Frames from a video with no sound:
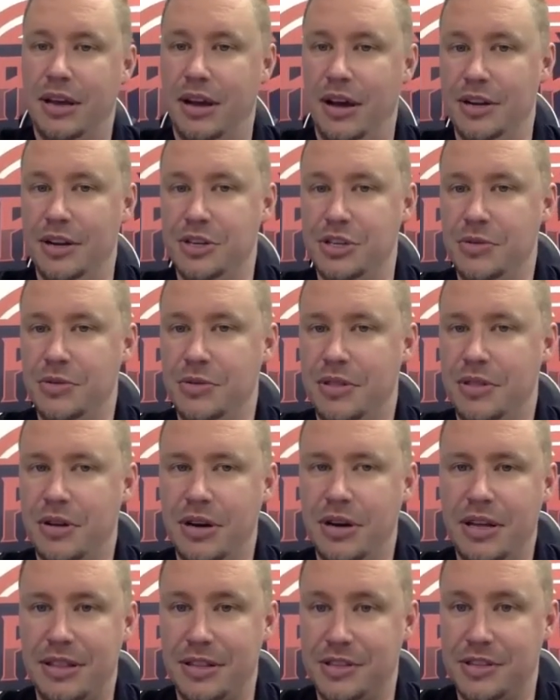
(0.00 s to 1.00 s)
On June
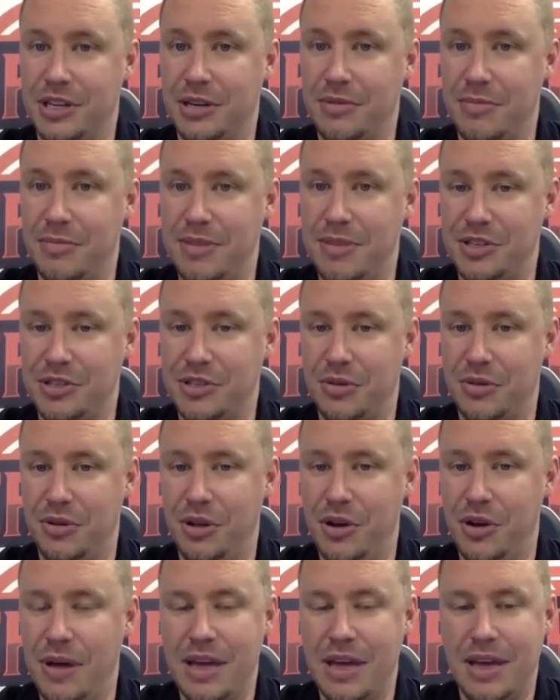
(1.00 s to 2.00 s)
30th, it's going to be me
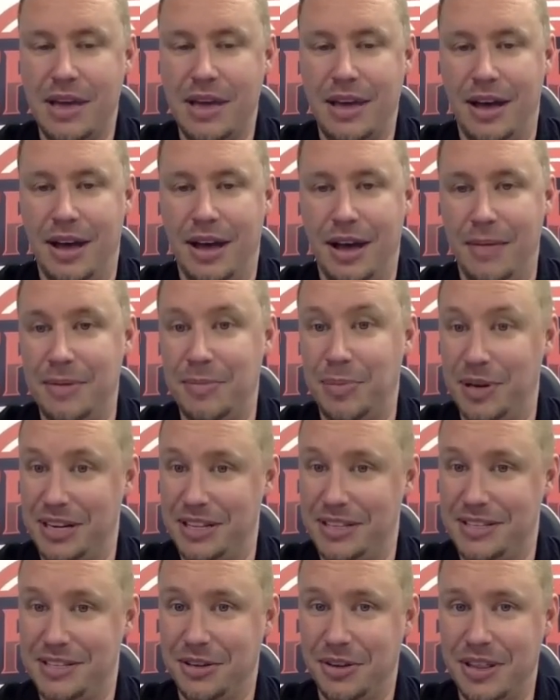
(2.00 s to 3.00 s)
solo. But
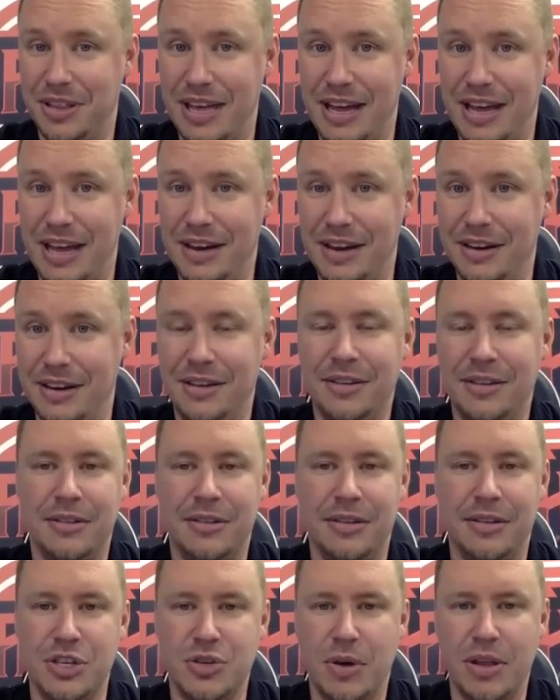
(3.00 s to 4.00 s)
until then,
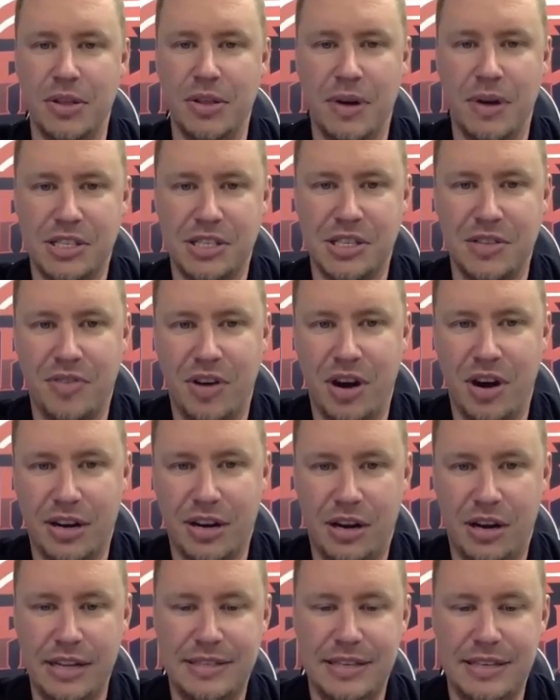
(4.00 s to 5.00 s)
enjoy the rest of our
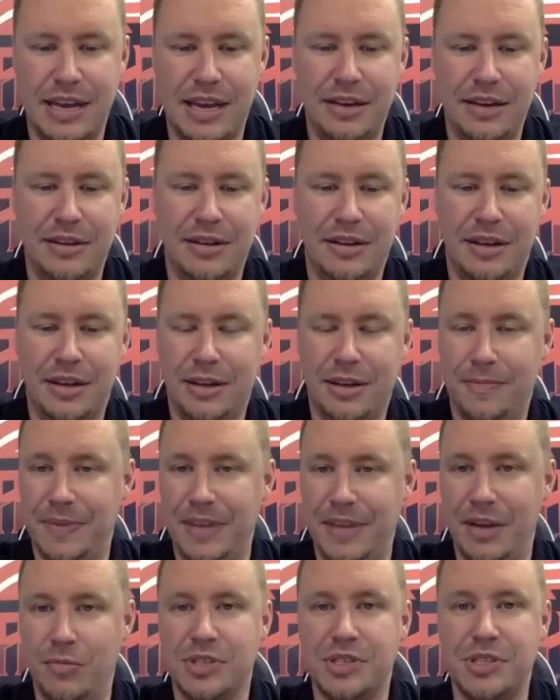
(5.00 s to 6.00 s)
content,
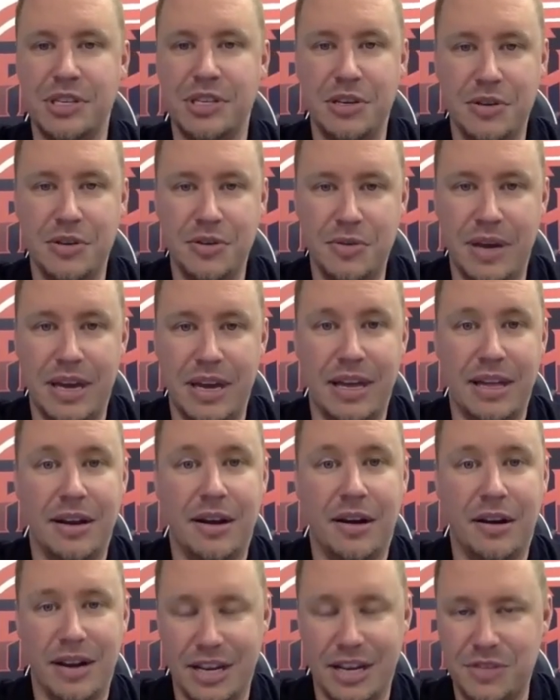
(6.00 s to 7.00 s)
and we'll see you in
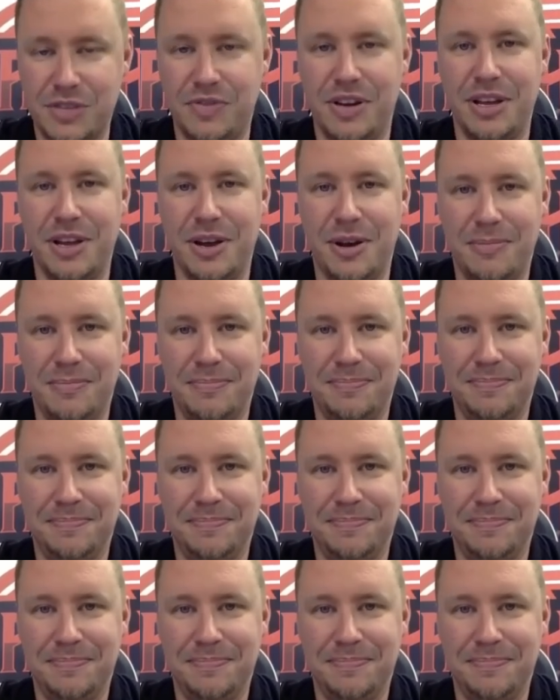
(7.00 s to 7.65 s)
our next video.